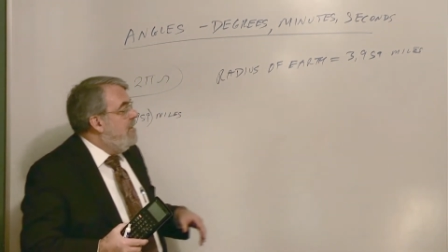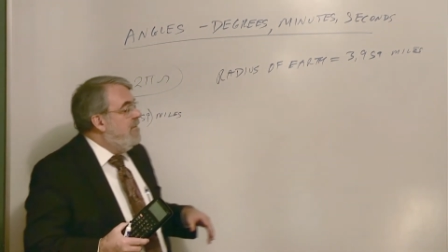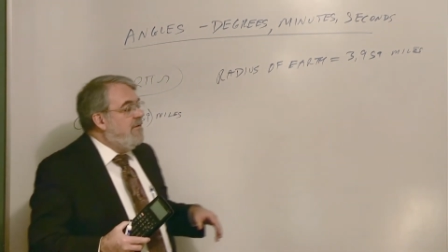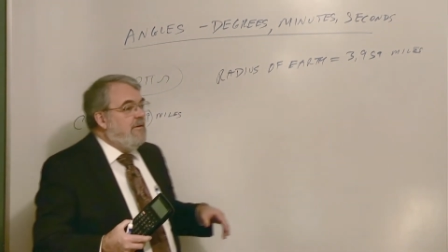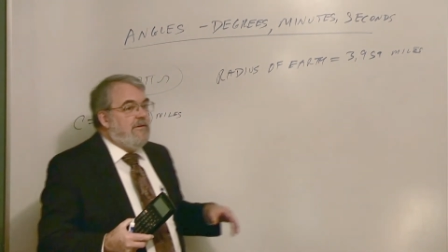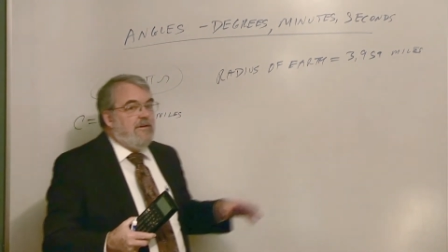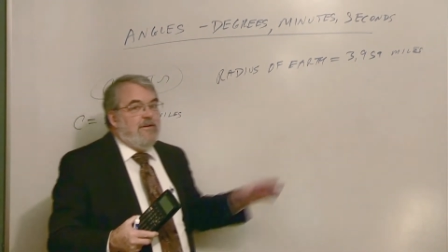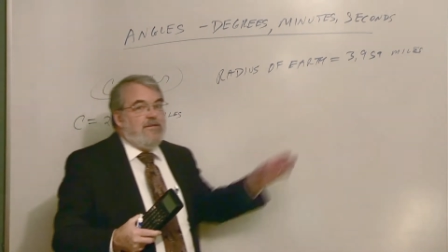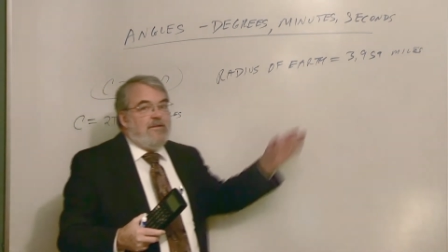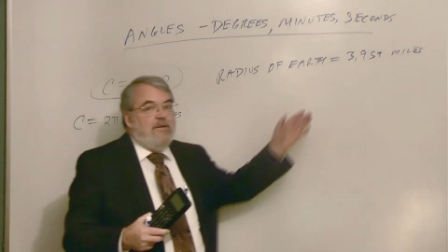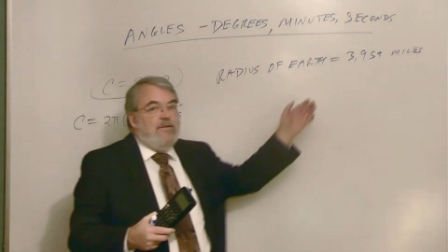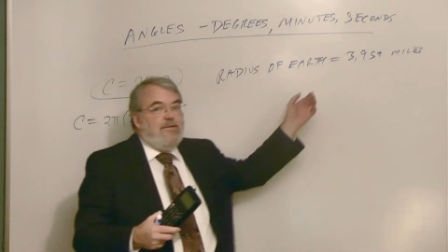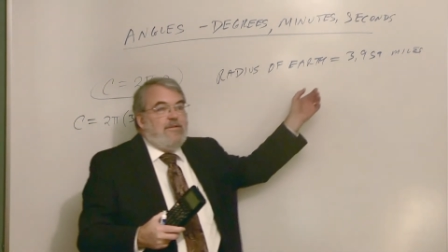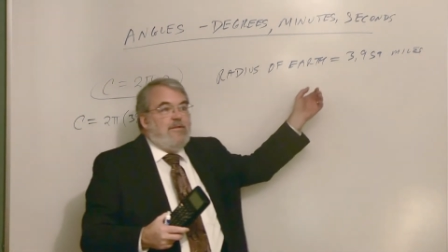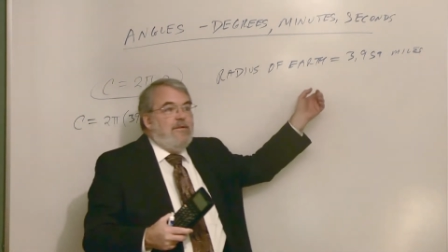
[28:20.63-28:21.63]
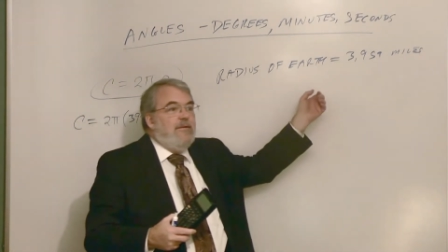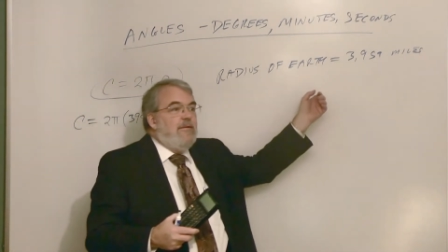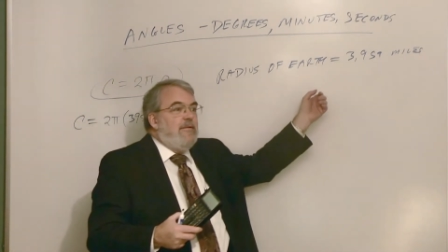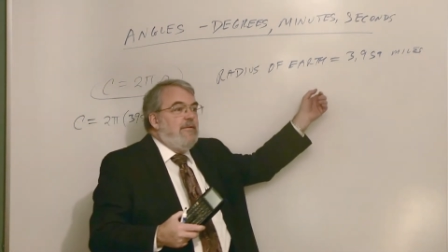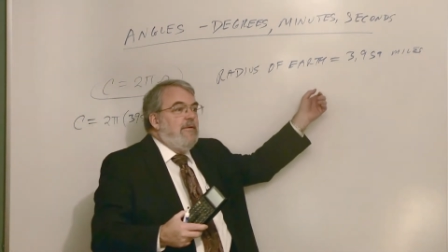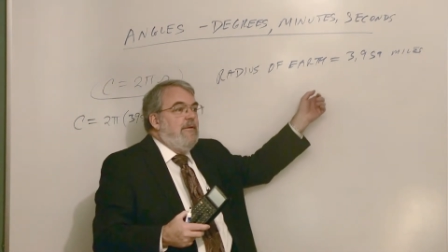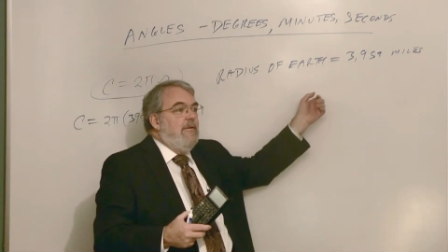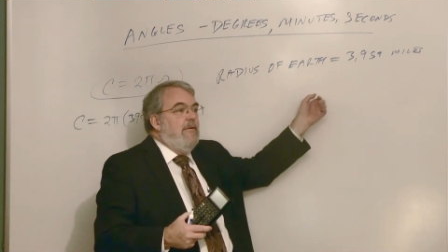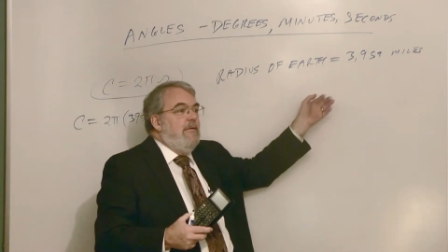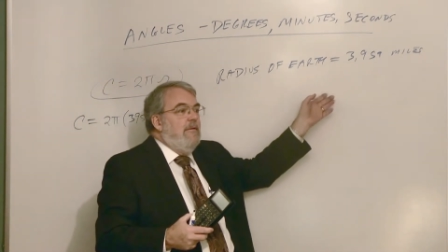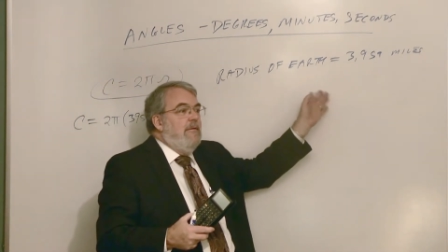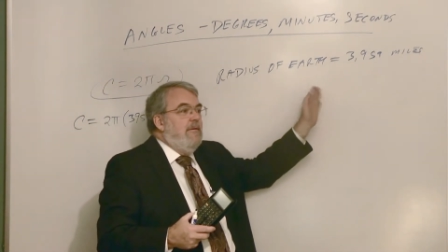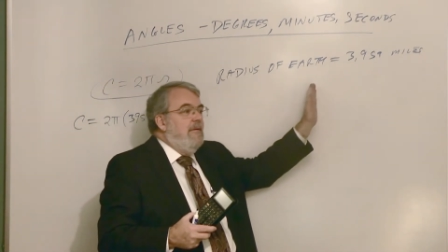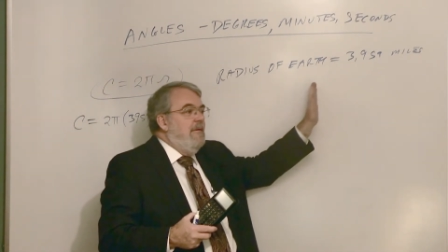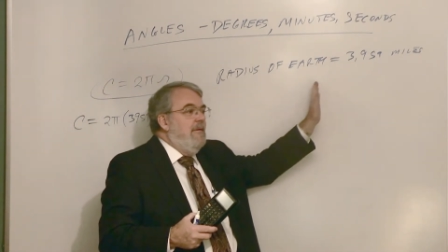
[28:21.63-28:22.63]
So distance
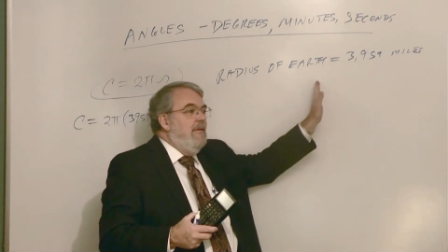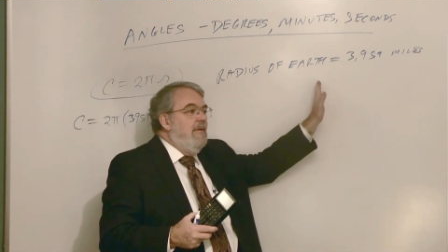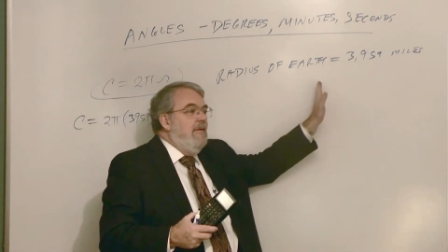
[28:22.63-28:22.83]
through